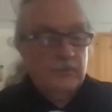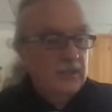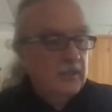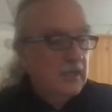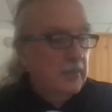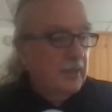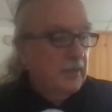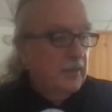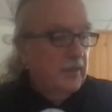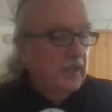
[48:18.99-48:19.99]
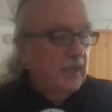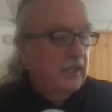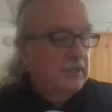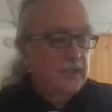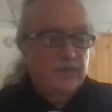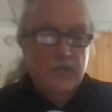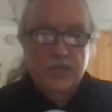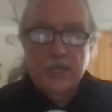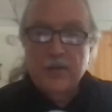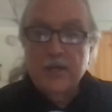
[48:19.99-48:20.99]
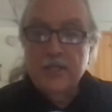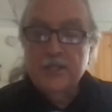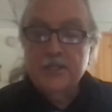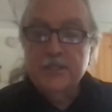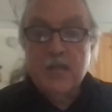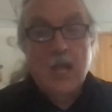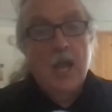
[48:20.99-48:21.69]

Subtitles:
We talk about thinking 7 generations.